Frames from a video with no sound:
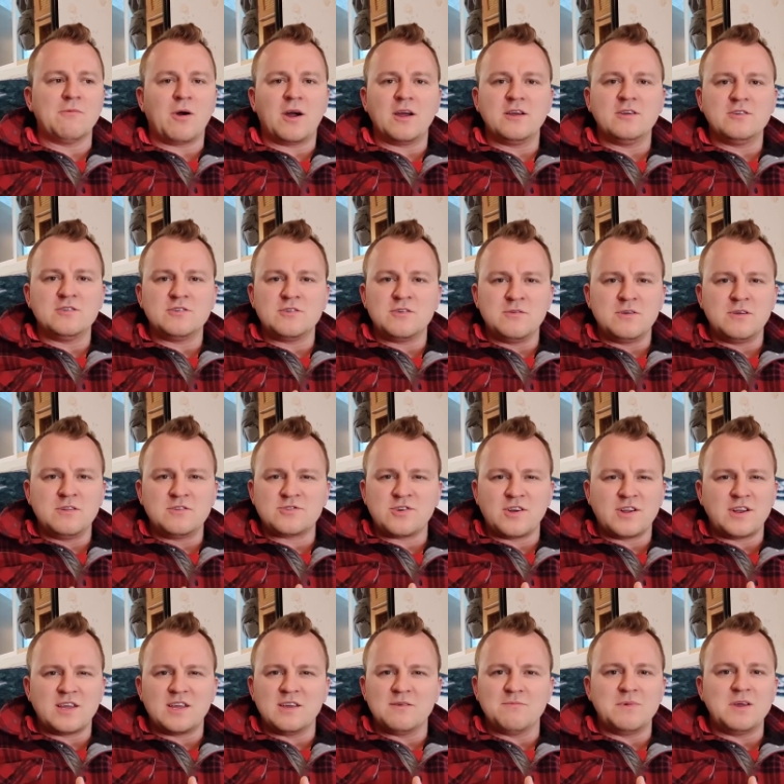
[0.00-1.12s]
Why are you trying
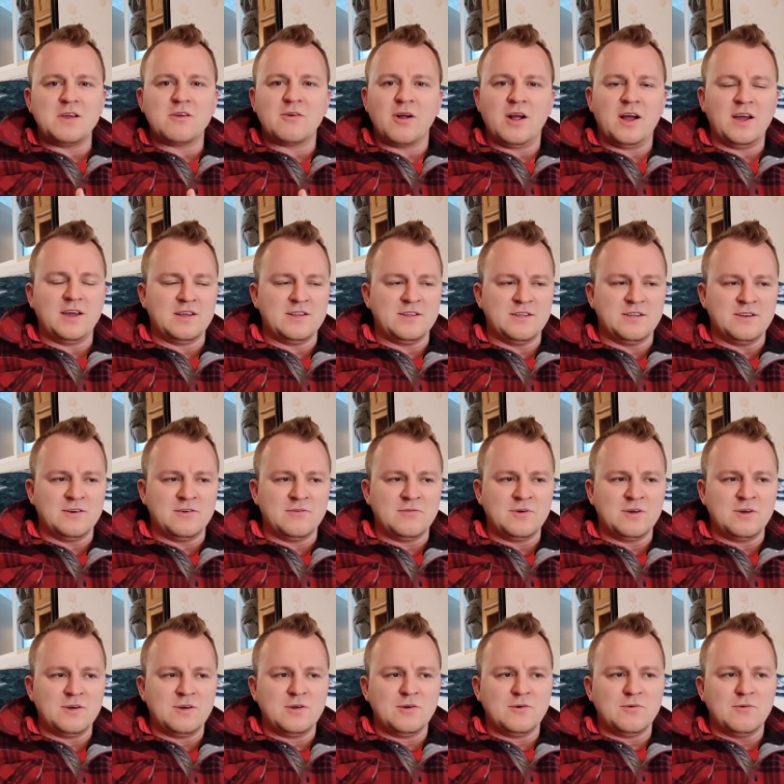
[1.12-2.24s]
to get me crying, you know?
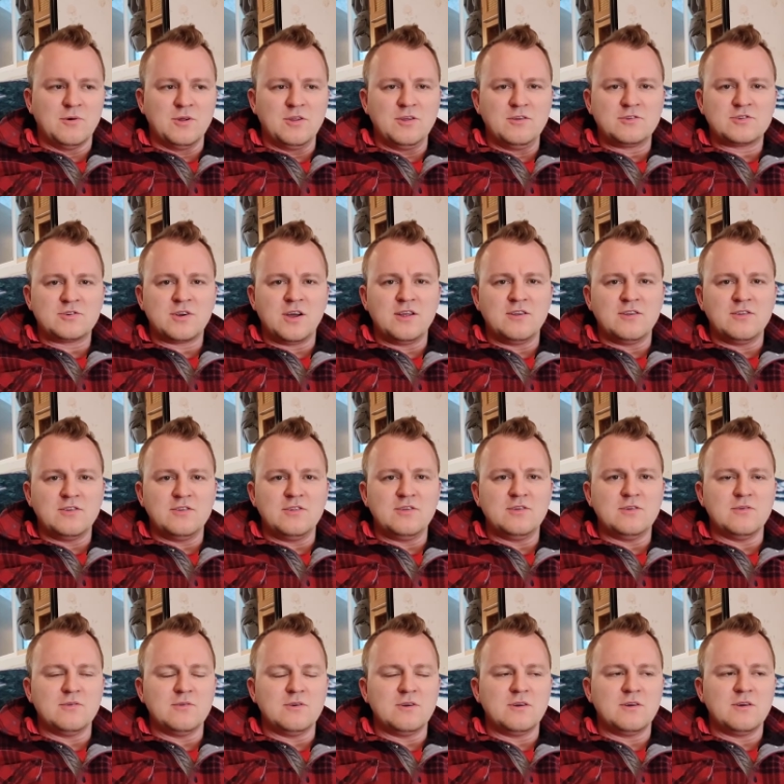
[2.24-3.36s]
What are you trying to
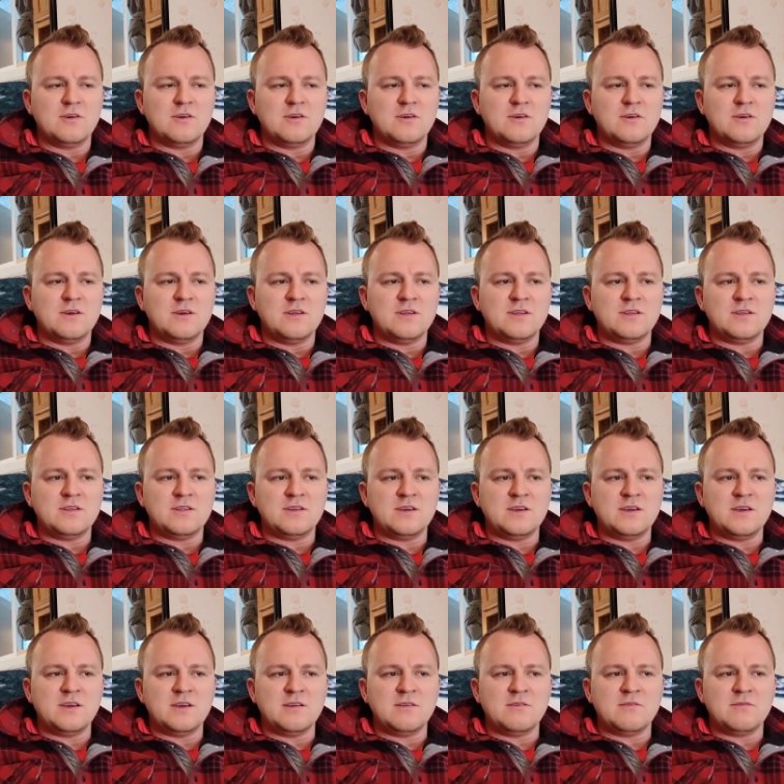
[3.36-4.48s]
do? And
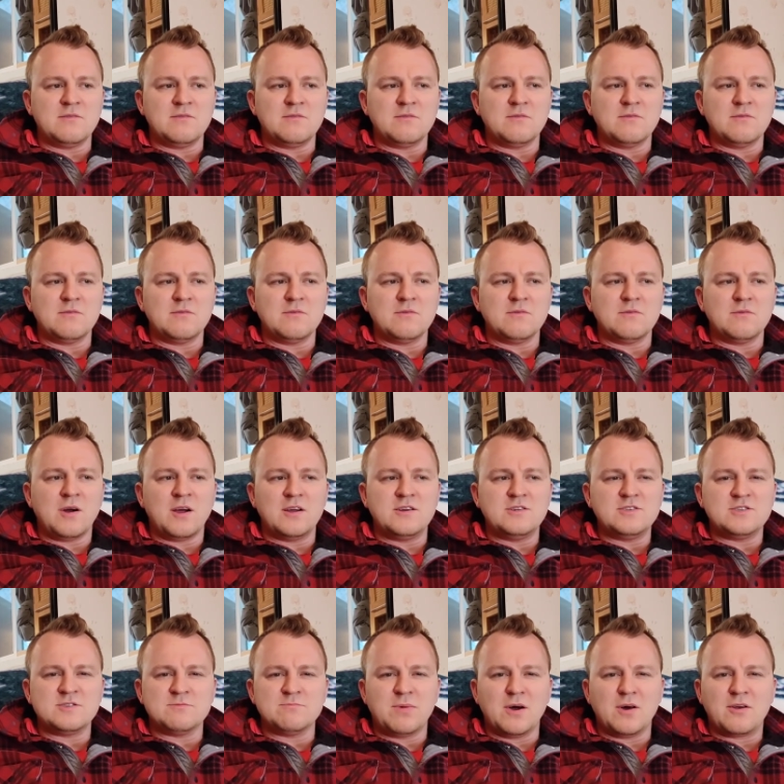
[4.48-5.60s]
why are you
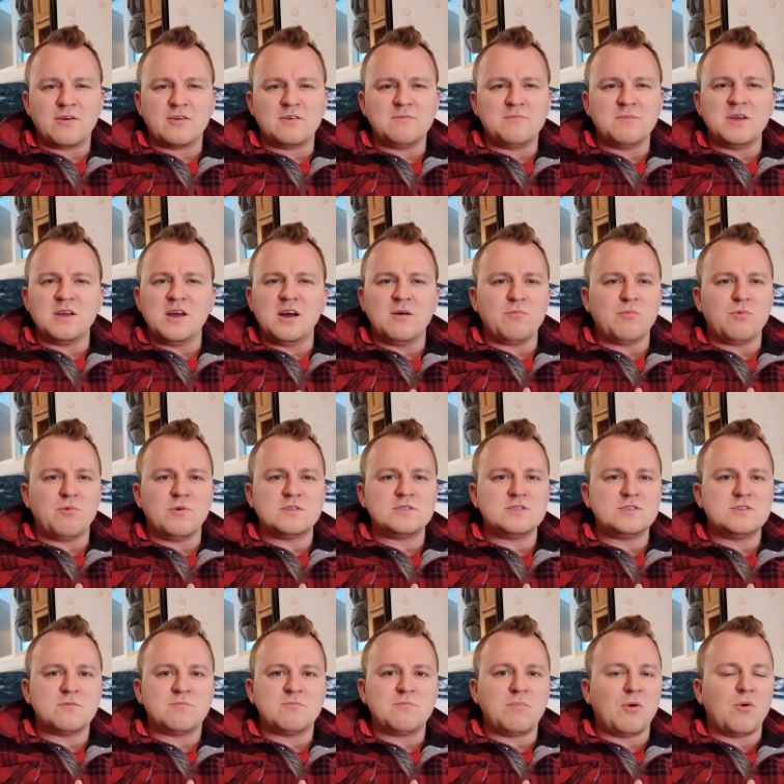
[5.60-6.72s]
just buttering me up? What's
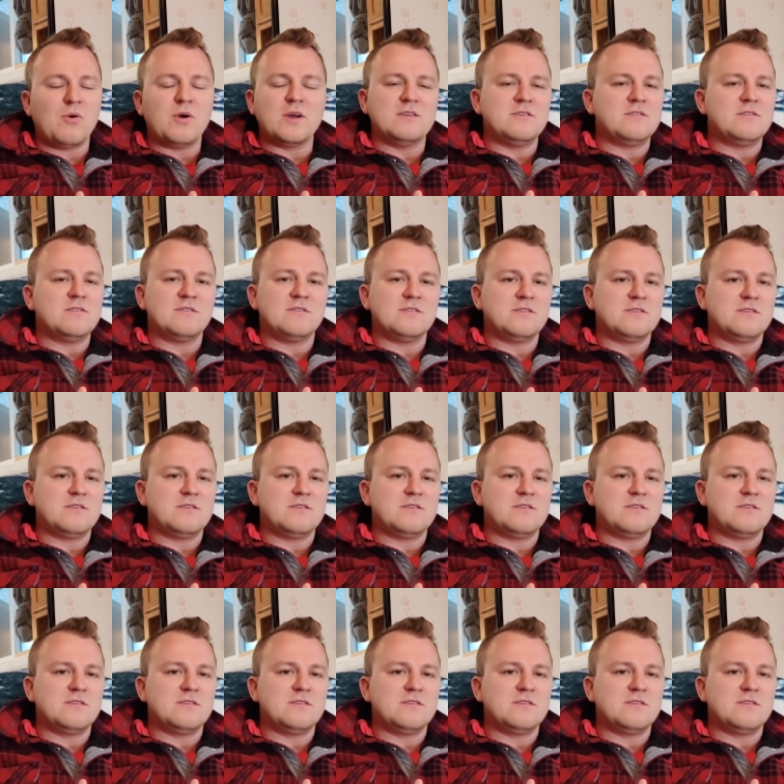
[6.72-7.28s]
your point?